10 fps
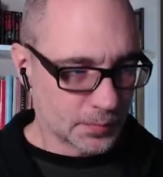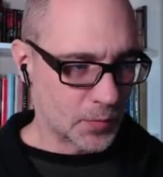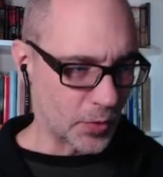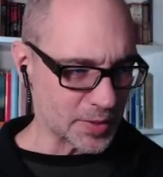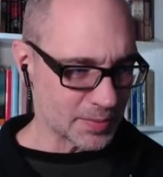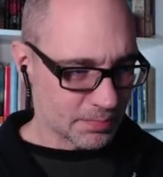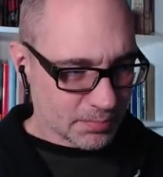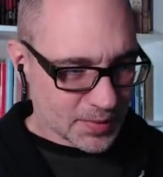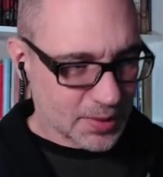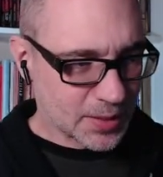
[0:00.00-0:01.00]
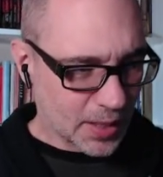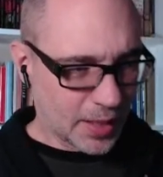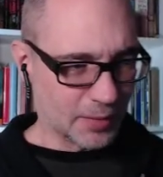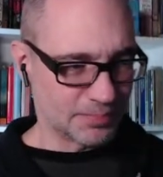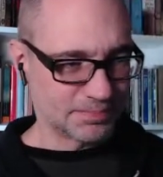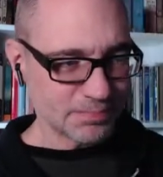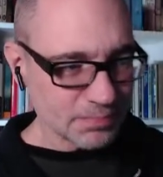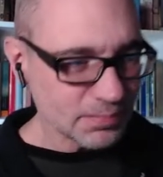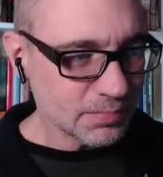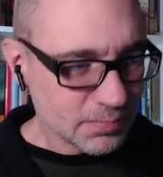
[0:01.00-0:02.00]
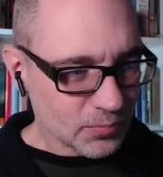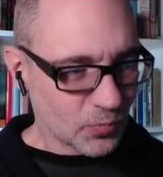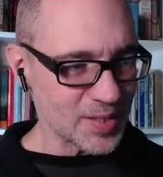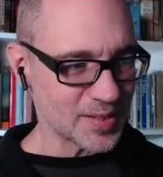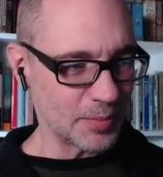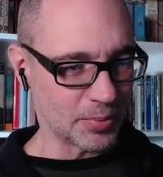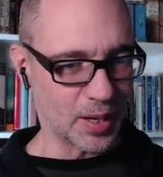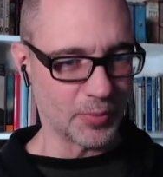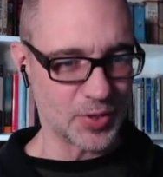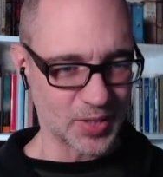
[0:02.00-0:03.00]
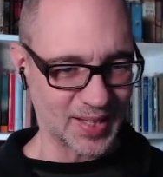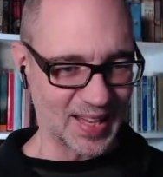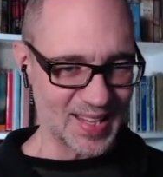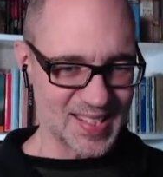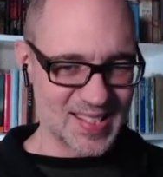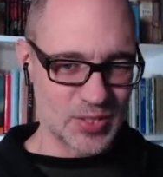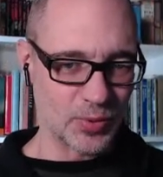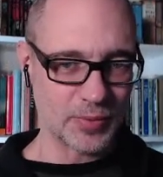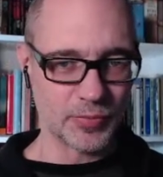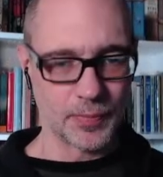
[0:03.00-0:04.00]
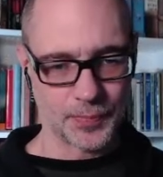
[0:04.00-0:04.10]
So that's kind of rusty brownish, I guess, sort of.